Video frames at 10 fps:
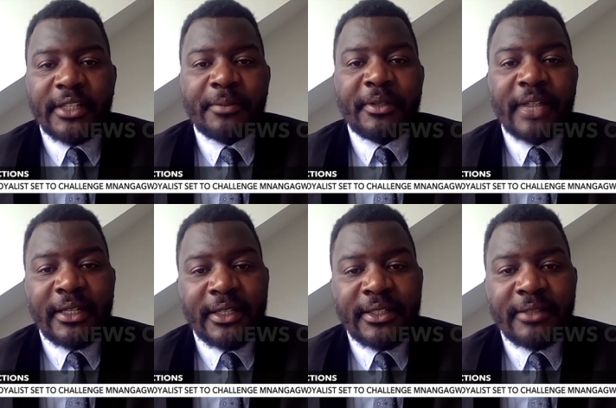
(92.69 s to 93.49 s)
he has been
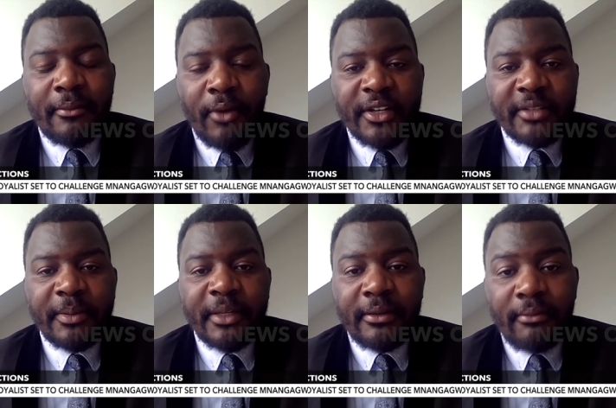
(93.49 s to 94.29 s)
addressing more and
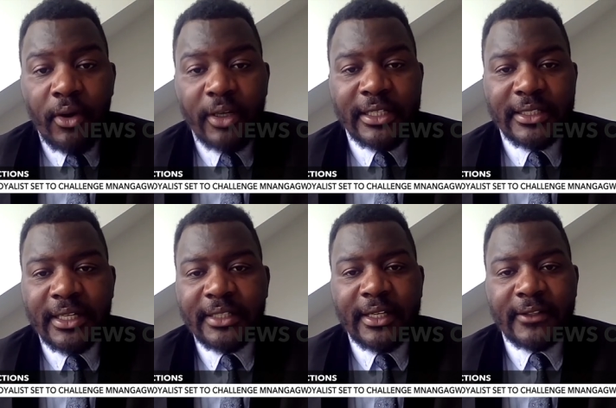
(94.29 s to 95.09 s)
speaking more in his
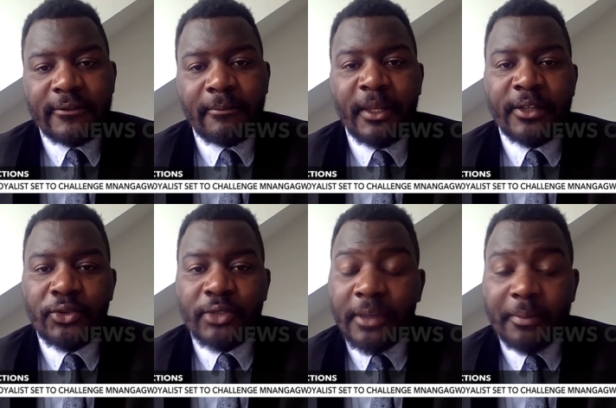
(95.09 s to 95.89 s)
letters
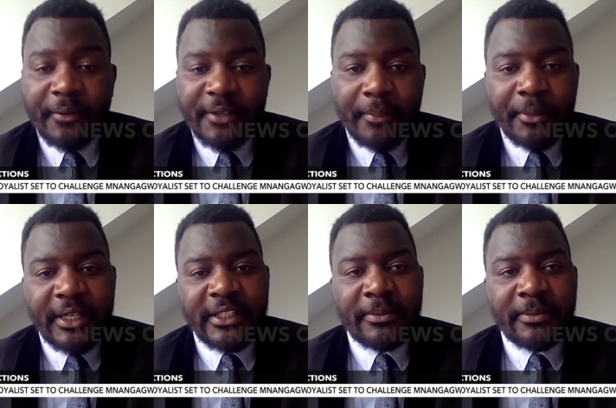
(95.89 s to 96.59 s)
to ZANU PF supporters,